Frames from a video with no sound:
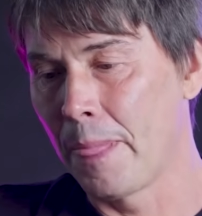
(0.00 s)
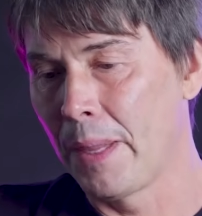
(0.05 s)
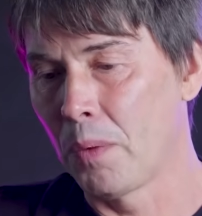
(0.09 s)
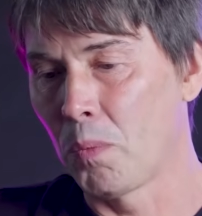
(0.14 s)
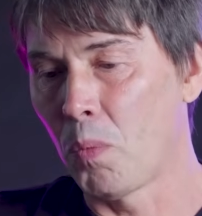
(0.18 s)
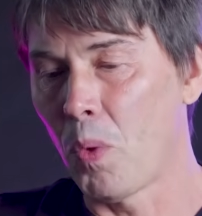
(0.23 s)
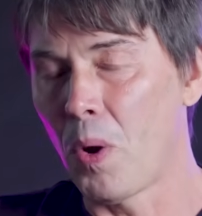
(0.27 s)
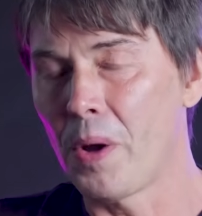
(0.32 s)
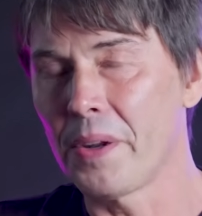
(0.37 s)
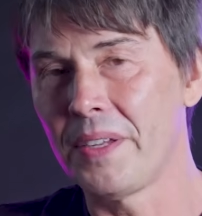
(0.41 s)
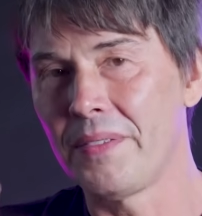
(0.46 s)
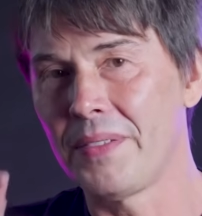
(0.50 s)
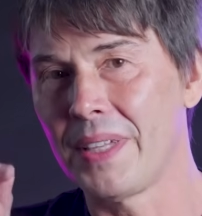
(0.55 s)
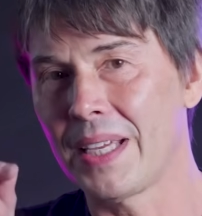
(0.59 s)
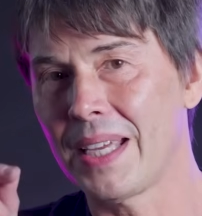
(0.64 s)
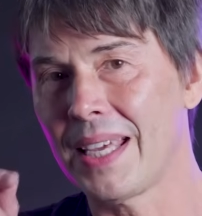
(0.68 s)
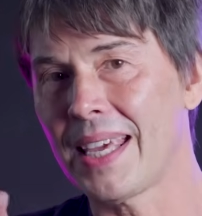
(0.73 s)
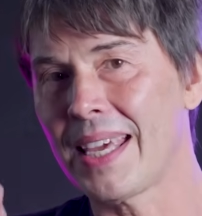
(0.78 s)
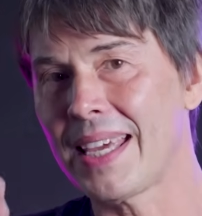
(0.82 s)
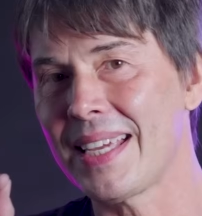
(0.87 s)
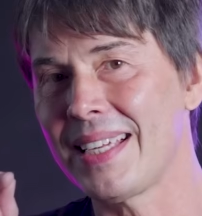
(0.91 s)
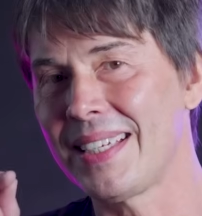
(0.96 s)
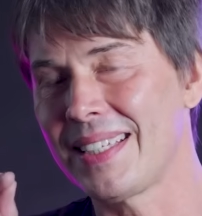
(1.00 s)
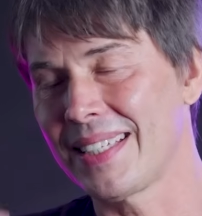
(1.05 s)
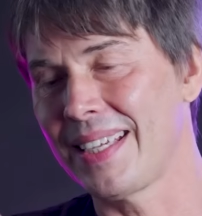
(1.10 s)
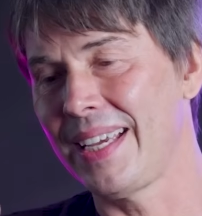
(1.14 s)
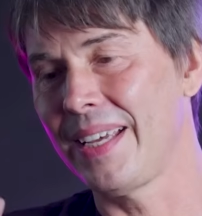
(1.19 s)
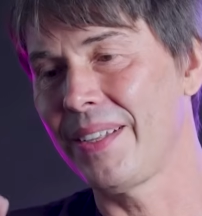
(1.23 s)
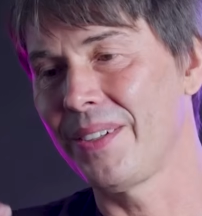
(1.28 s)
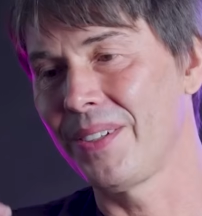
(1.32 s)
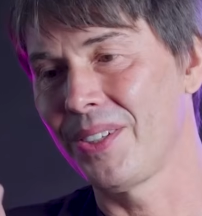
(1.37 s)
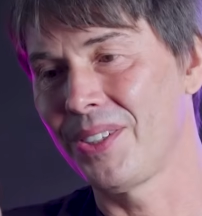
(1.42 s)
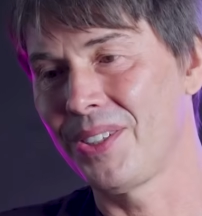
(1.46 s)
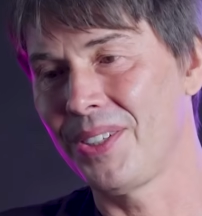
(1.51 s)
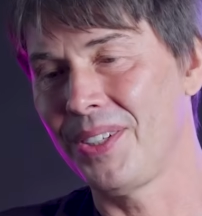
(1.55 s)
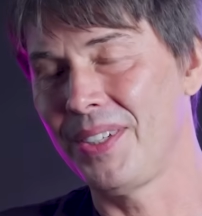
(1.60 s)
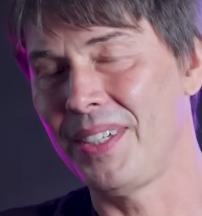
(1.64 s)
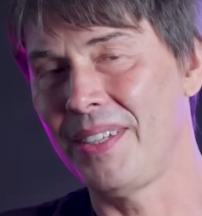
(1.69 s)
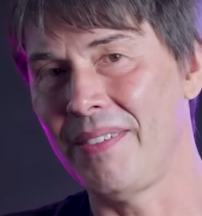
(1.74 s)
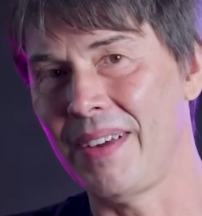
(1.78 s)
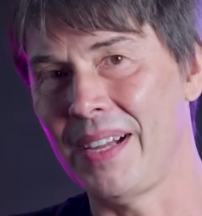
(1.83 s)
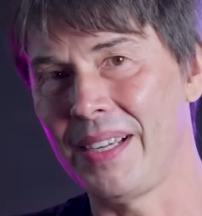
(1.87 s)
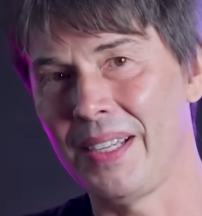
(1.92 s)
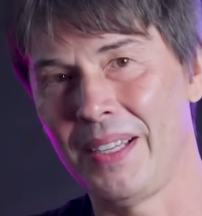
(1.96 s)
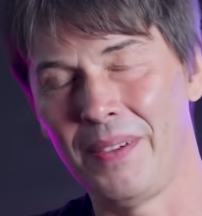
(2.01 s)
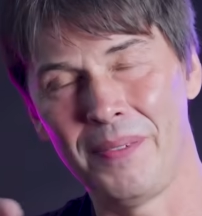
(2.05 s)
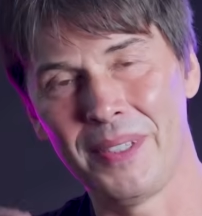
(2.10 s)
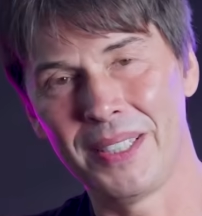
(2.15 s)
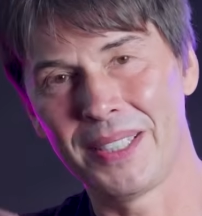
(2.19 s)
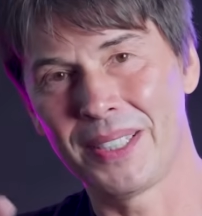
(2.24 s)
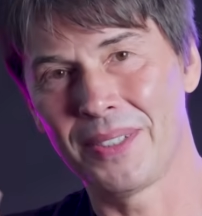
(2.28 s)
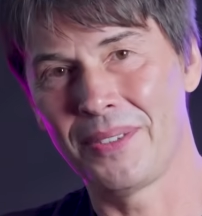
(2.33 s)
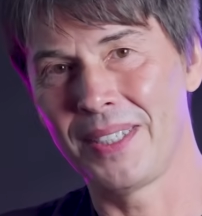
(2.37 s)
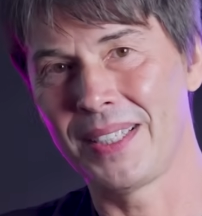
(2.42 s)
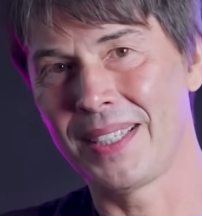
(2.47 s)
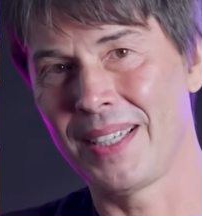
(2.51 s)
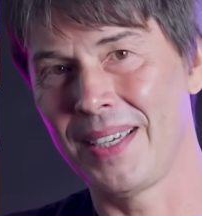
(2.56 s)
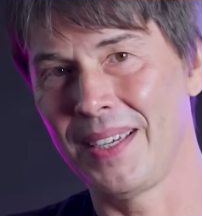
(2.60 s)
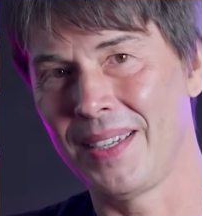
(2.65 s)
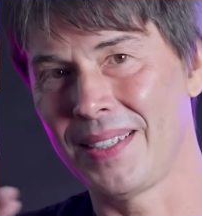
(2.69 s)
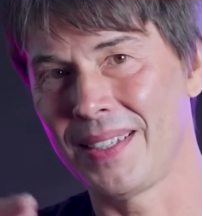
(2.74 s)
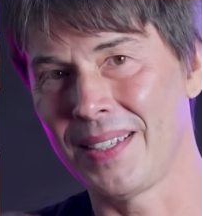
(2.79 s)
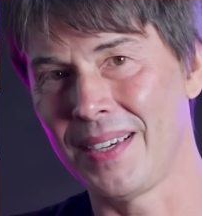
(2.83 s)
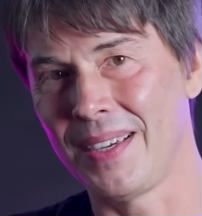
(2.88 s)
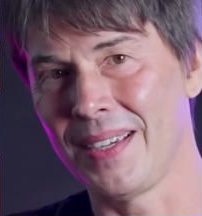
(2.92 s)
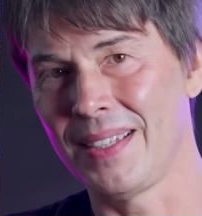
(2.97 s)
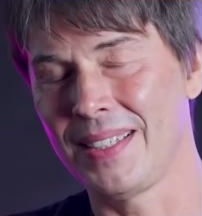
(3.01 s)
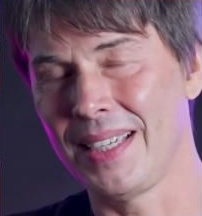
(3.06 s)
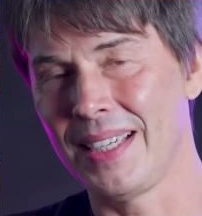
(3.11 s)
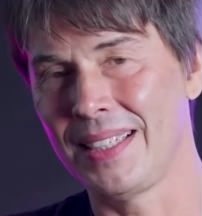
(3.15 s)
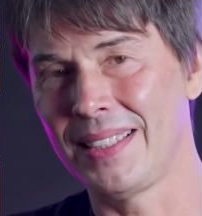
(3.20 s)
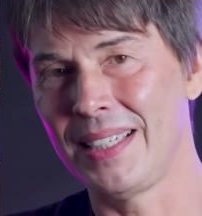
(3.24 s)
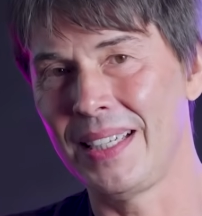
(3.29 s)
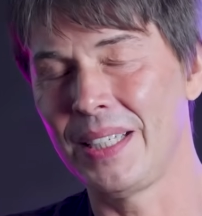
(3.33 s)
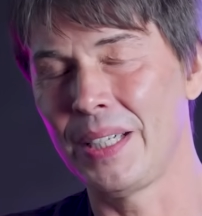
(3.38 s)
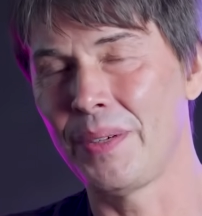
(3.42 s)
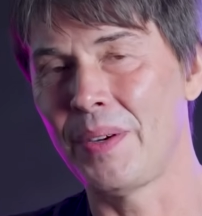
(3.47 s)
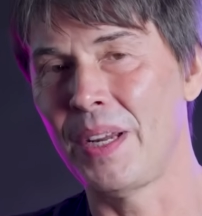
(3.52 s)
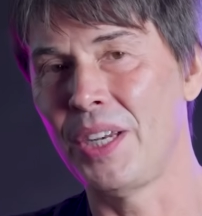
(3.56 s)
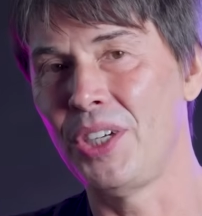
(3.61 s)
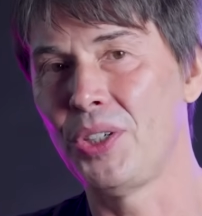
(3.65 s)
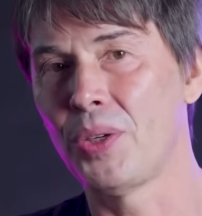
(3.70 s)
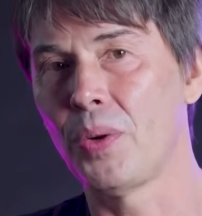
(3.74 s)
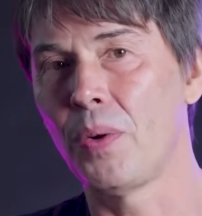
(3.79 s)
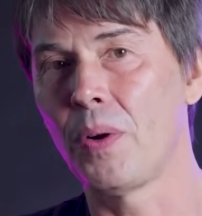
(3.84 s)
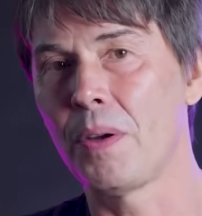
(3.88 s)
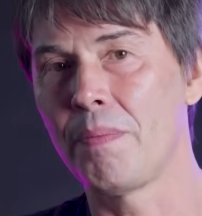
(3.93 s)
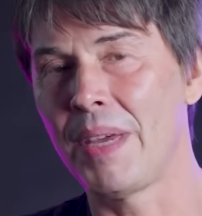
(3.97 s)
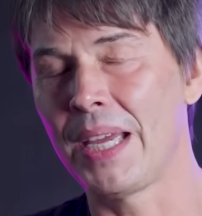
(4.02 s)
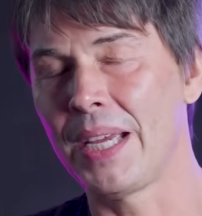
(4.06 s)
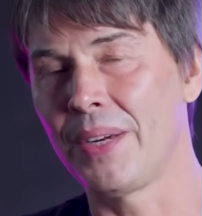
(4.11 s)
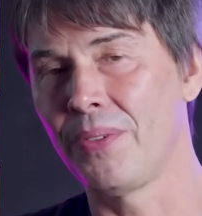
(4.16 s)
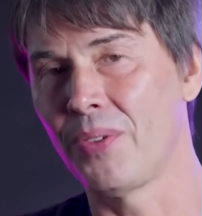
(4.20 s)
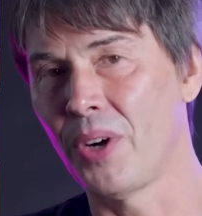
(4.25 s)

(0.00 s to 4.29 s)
one of the key skills you develop as a research scientist is to enjoy being